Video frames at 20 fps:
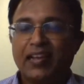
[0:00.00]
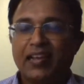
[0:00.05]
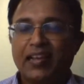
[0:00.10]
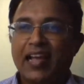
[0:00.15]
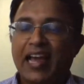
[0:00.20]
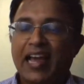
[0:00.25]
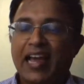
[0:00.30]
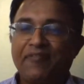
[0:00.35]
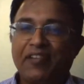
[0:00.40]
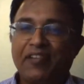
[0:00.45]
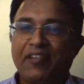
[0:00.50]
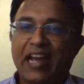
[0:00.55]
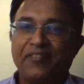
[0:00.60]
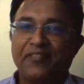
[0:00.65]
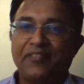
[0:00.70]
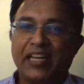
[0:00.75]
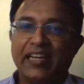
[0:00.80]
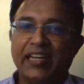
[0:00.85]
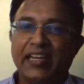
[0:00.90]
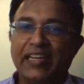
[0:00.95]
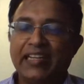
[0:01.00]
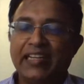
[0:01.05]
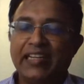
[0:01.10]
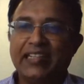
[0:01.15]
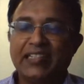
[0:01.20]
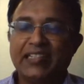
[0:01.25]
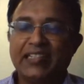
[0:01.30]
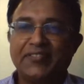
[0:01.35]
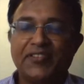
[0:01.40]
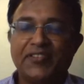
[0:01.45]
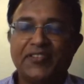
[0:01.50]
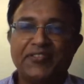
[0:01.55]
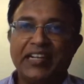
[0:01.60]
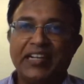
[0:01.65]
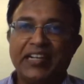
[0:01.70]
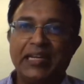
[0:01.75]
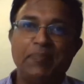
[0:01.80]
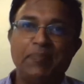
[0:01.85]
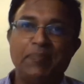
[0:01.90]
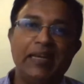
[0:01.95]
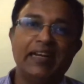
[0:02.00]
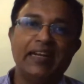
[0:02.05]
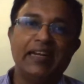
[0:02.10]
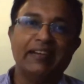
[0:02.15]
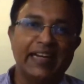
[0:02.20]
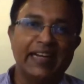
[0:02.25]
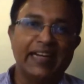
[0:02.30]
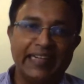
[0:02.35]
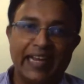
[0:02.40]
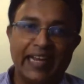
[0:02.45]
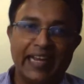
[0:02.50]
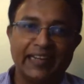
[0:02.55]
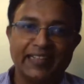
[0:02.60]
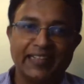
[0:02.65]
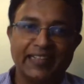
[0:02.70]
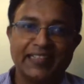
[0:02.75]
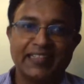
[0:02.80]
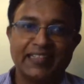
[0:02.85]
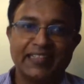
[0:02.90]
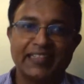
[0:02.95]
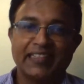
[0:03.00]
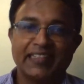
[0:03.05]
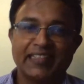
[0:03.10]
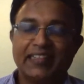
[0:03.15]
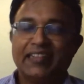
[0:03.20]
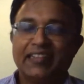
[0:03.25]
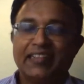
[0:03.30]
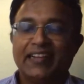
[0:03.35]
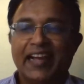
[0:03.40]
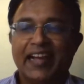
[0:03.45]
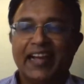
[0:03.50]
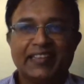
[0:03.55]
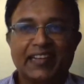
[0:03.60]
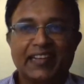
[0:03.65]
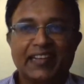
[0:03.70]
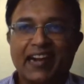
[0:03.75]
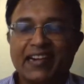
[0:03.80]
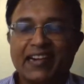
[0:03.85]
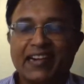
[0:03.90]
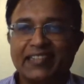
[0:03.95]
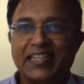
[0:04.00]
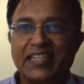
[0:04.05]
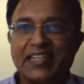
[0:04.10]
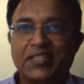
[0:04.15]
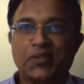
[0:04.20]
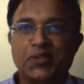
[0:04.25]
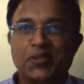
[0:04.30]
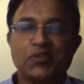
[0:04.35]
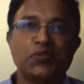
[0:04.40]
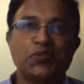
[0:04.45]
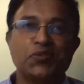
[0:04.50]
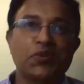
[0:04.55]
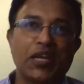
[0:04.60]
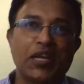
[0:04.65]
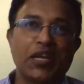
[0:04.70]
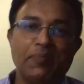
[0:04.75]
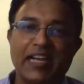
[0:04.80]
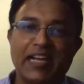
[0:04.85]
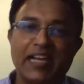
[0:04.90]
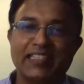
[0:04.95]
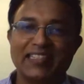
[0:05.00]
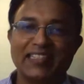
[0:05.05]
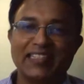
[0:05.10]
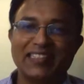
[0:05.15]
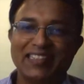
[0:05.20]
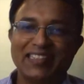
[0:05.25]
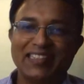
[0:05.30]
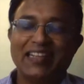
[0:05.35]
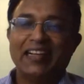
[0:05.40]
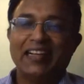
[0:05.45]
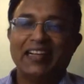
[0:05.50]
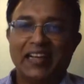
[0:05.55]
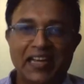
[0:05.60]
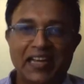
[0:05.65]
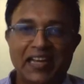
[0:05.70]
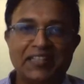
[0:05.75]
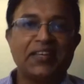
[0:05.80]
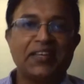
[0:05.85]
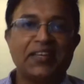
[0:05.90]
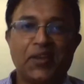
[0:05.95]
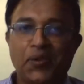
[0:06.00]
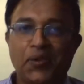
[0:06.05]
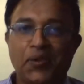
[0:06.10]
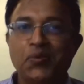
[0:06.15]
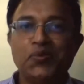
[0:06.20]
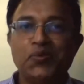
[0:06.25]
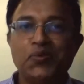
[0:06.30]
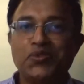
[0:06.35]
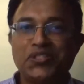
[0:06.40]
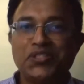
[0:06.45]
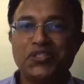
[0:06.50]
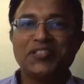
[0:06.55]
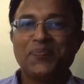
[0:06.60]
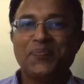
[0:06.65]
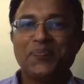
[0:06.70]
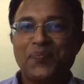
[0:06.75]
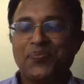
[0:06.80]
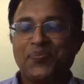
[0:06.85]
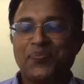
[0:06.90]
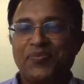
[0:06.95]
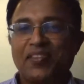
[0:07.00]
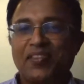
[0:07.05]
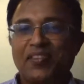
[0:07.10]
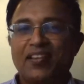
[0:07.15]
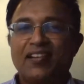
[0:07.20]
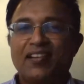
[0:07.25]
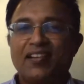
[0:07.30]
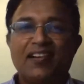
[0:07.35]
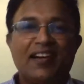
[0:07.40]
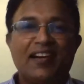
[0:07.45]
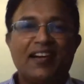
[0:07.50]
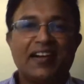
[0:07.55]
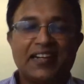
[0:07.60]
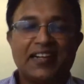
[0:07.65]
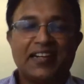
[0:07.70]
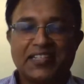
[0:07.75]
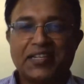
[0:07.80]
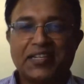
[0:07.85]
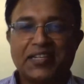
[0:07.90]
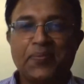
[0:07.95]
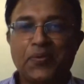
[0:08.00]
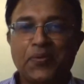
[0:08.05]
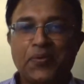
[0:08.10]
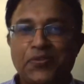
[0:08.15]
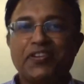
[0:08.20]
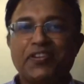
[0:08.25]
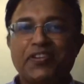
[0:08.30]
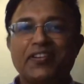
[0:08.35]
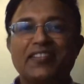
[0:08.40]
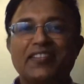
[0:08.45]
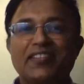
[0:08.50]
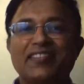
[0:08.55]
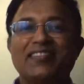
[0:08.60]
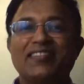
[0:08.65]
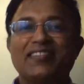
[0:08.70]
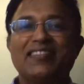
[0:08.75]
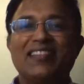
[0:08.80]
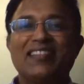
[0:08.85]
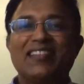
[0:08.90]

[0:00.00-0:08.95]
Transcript: and we have nearly 15 million retailers in the country. So you can imagine it's a huge distribution